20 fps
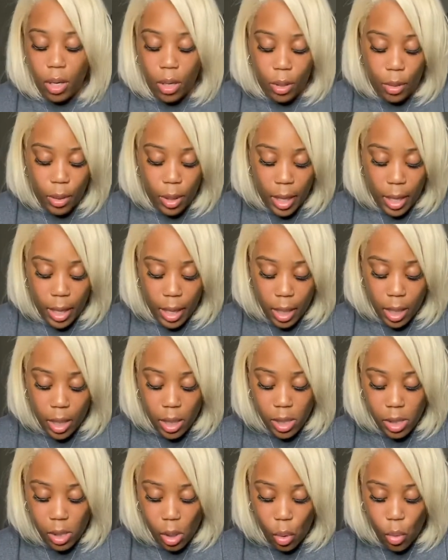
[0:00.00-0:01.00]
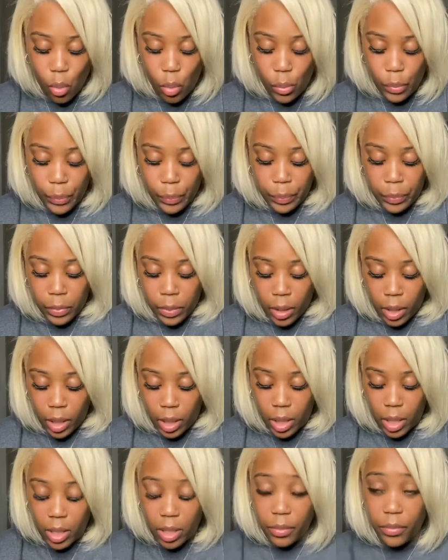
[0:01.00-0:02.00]
Okay, so
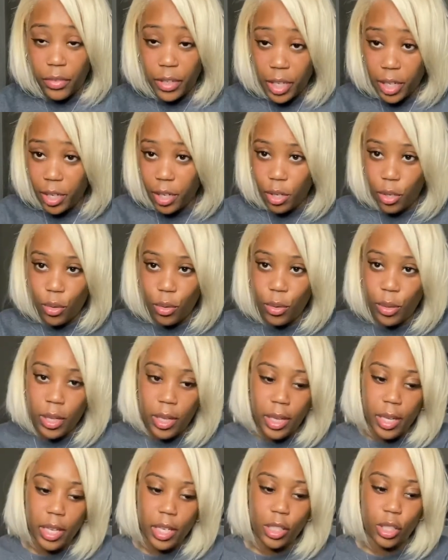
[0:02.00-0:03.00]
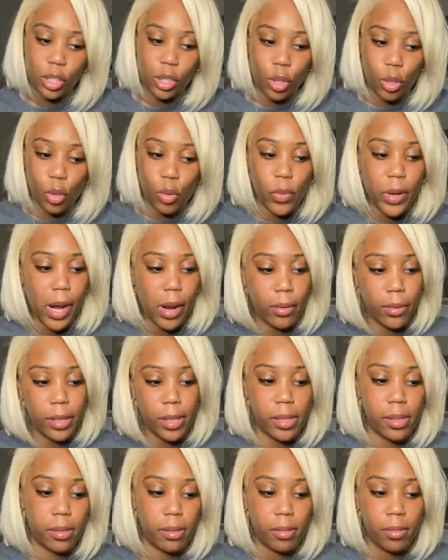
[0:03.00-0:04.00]
in the video, it showed when I
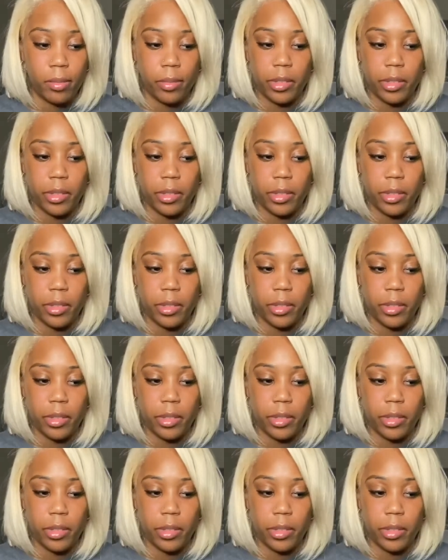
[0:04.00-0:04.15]
was,